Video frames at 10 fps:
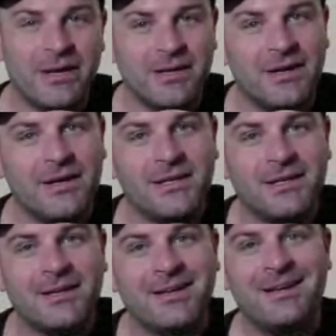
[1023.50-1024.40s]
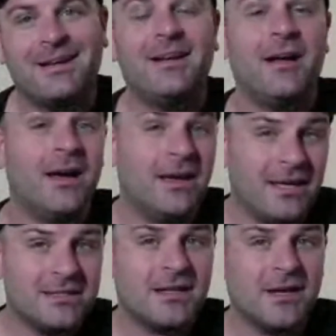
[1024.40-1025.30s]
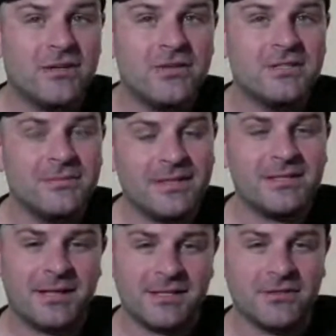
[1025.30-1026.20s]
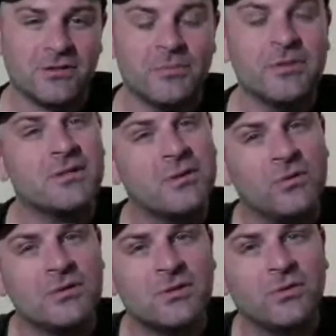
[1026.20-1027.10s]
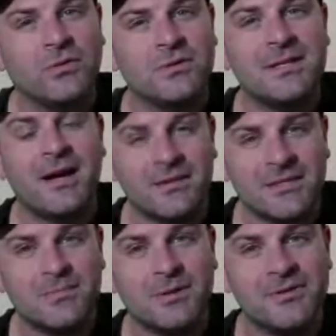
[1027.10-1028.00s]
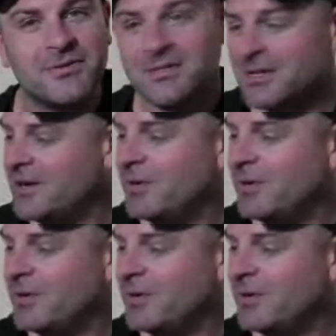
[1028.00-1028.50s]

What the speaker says: learning, inside acousticmasterclass.com there's a course called The Art of the Blues,